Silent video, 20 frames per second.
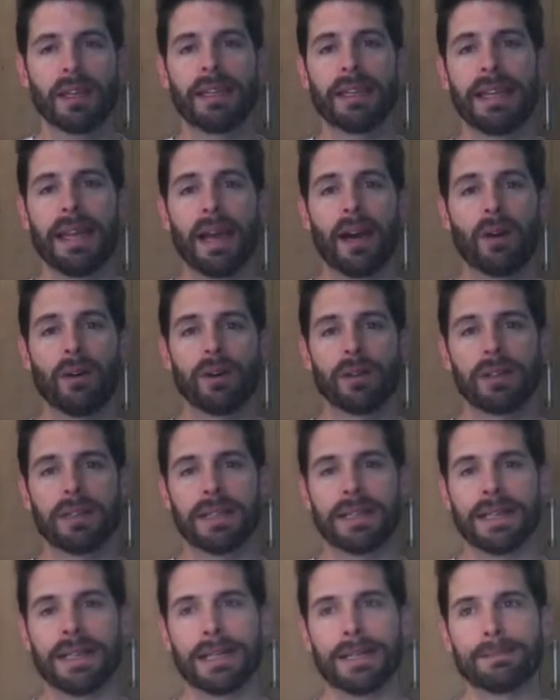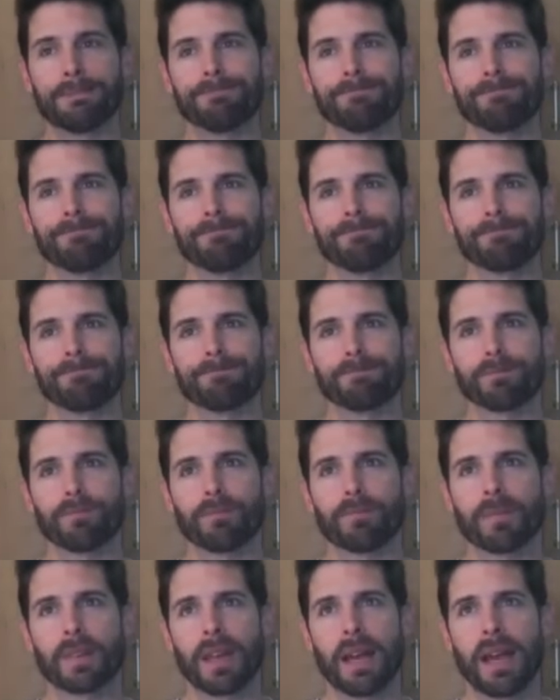Now, um,
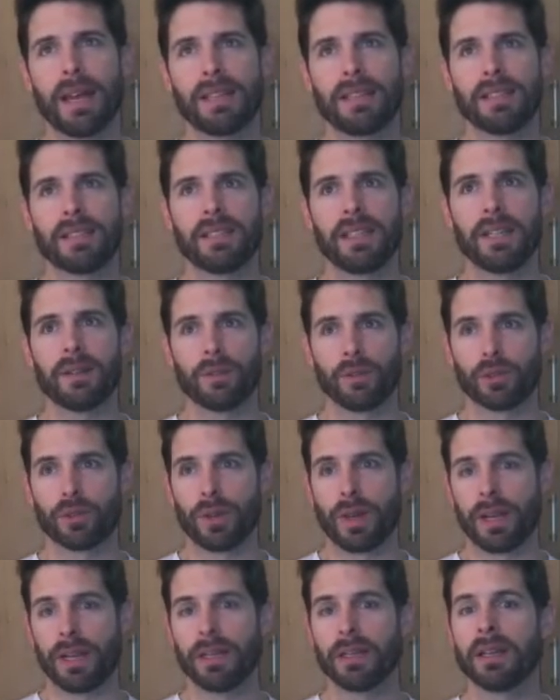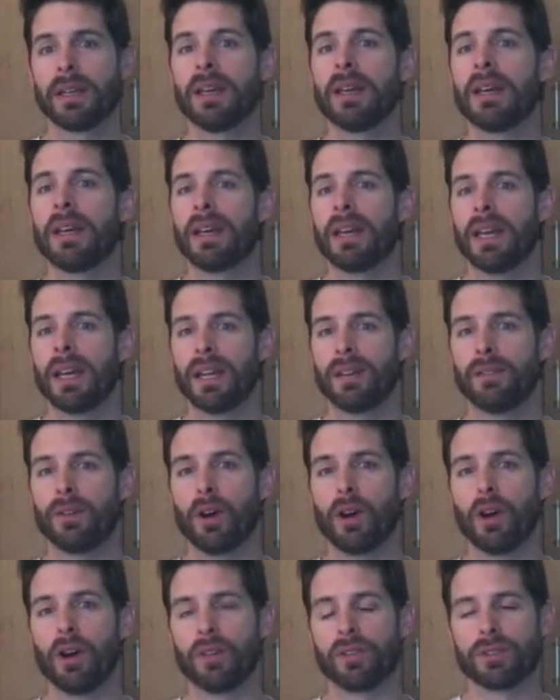high intensity interval training
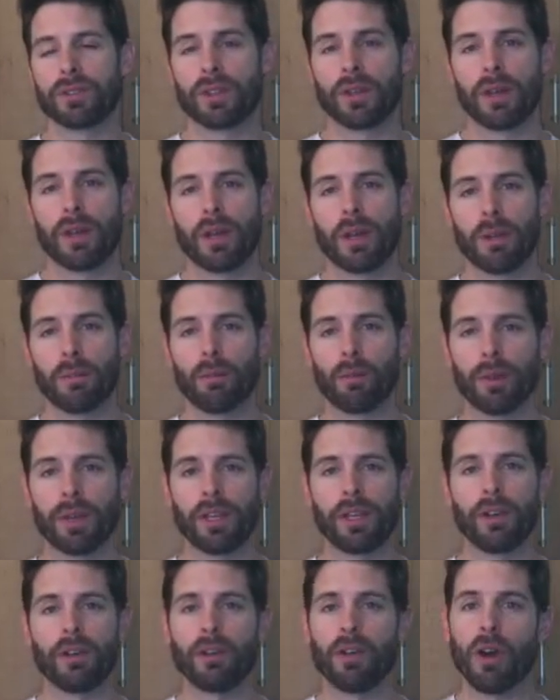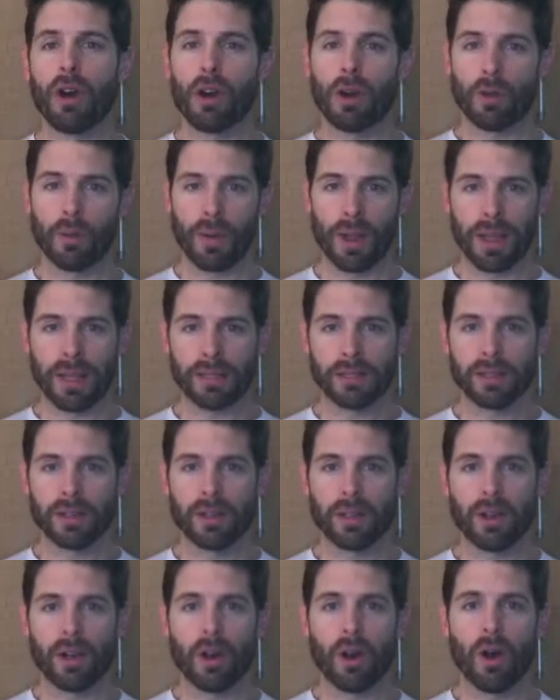involves bringing your heart rate
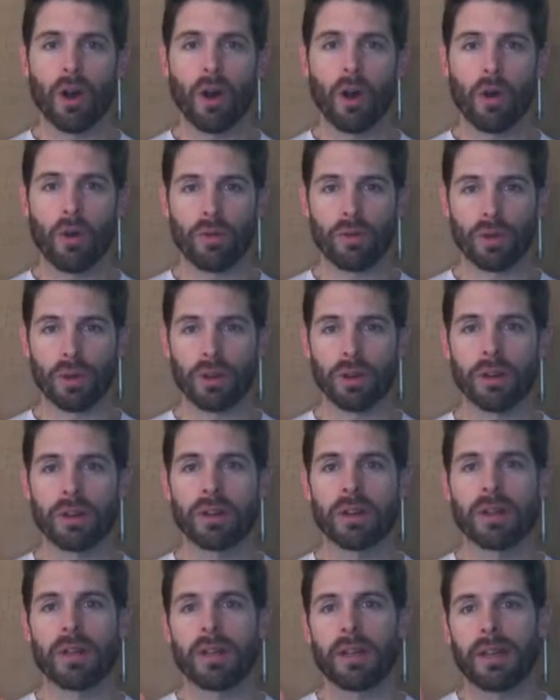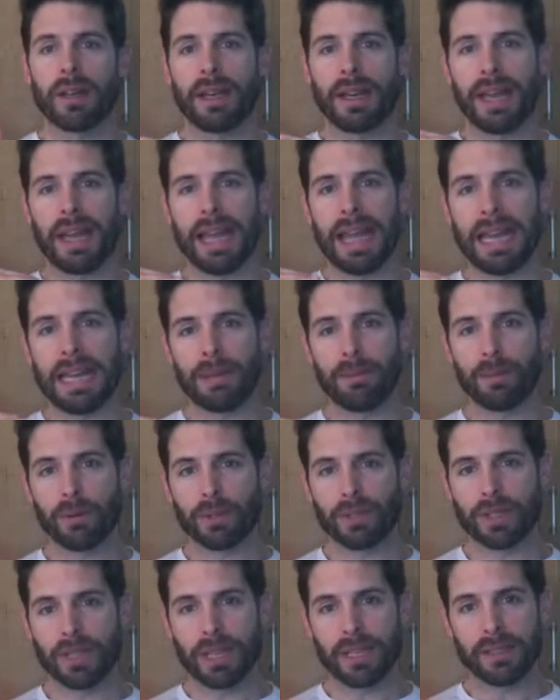over
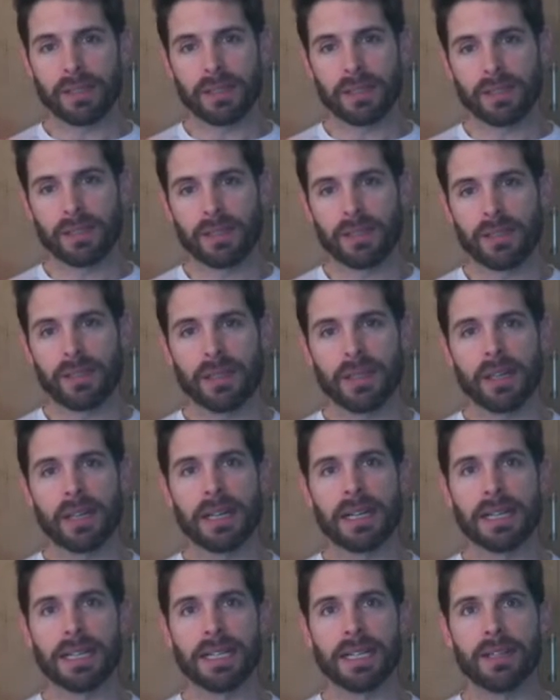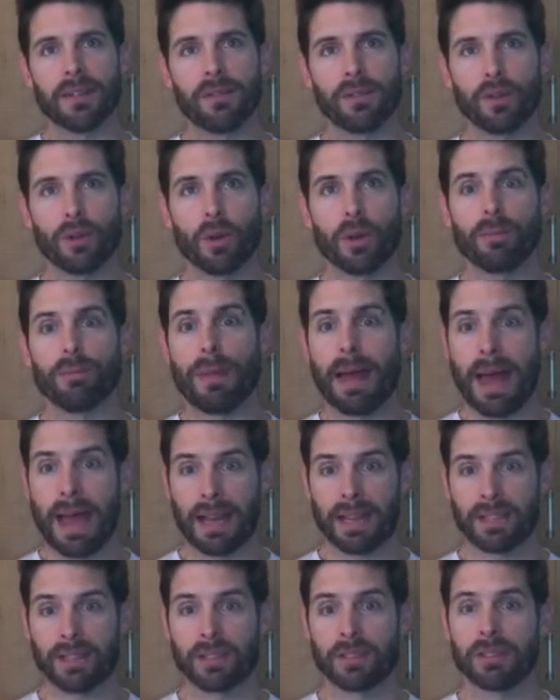80% of your
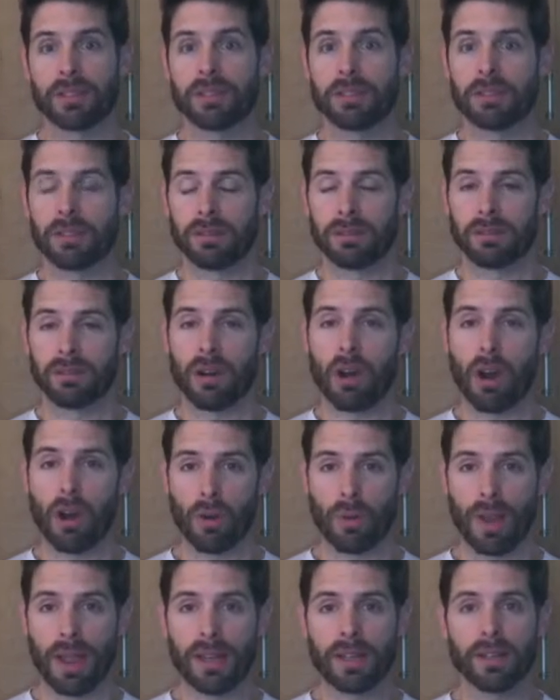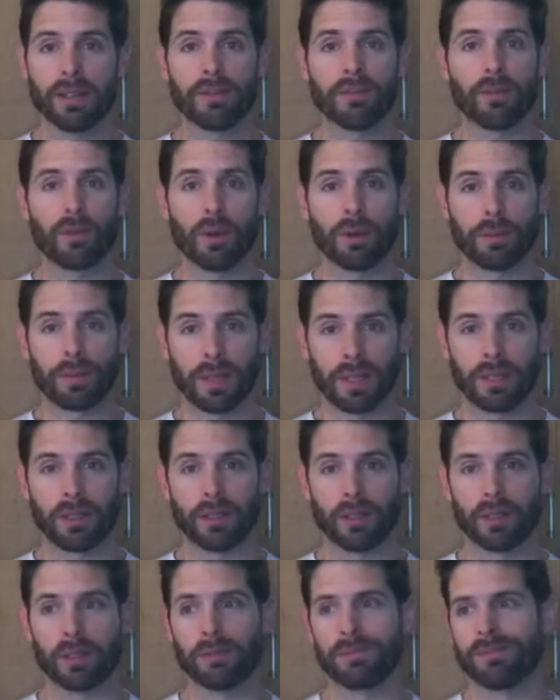max heart rate for a
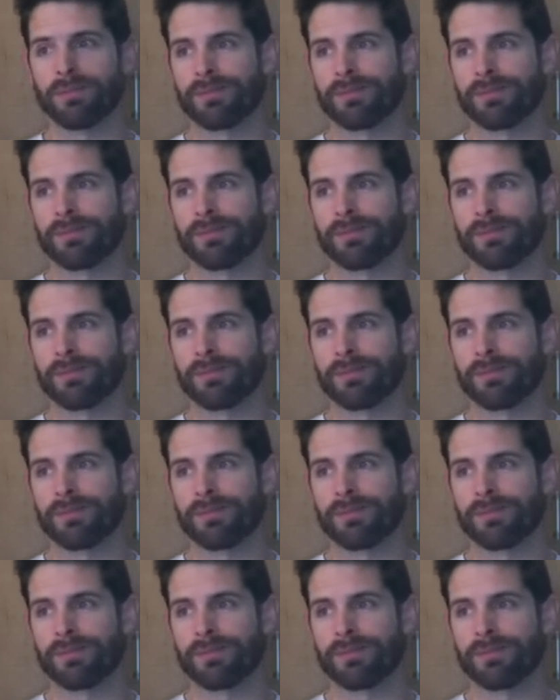particular